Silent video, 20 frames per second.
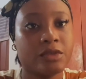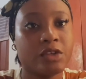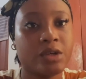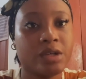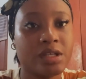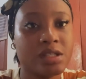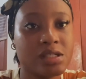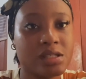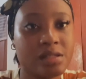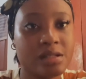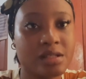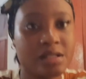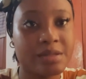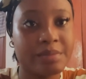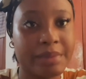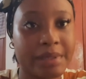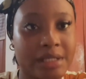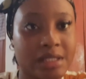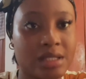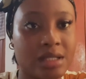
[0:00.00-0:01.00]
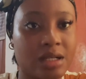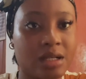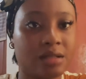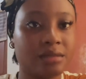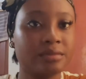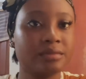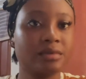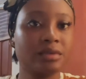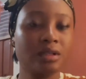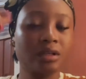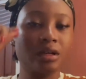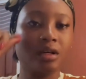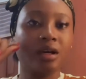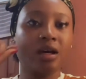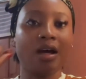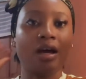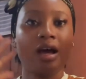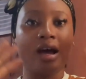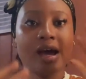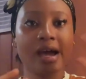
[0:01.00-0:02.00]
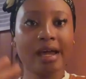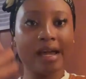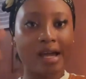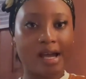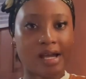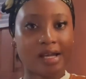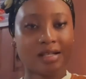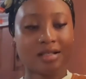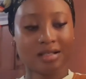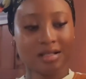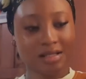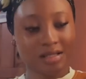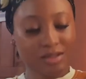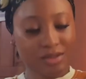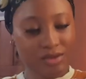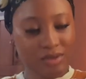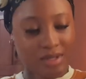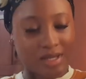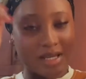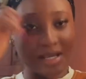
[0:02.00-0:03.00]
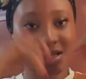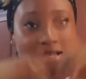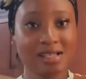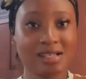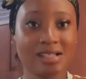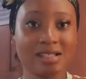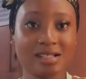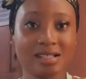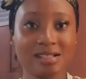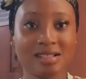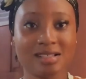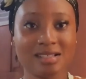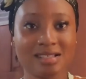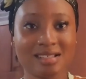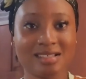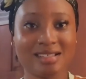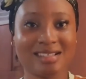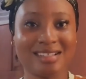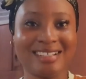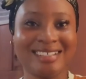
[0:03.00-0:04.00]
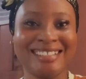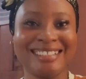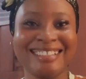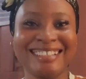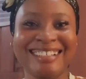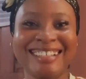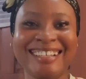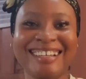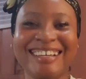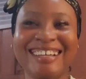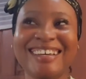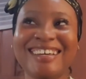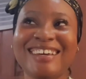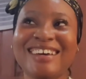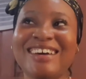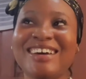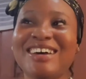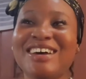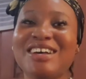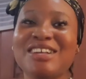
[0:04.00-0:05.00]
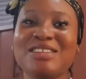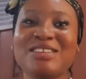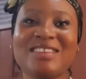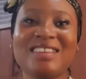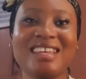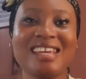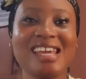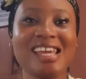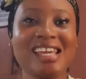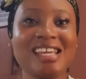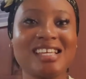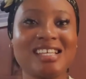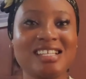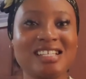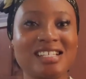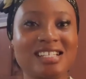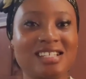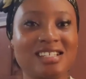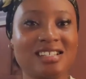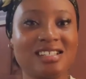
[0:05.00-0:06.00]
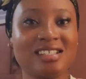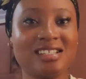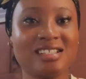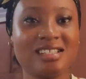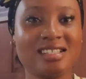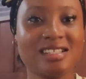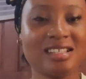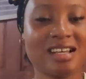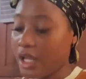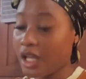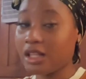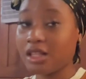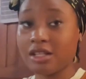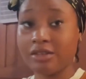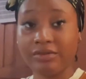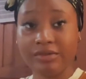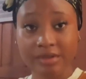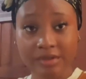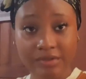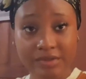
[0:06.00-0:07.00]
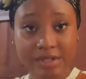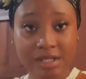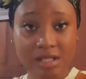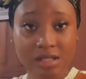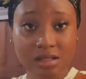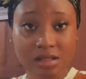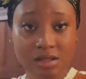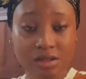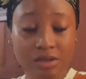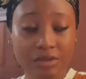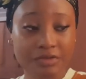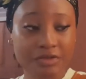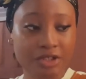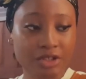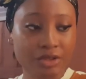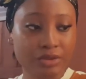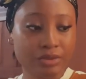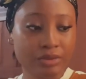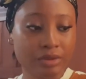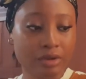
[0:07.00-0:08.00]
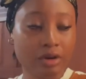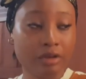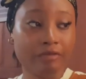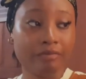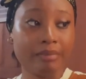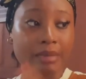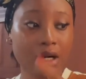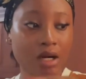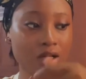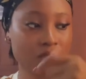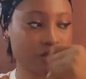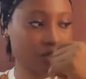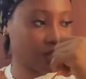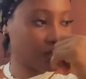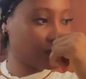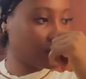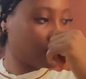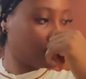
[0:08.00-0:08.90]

Okay, this is better. Hi guys, today is today is the fifteenth of January of March.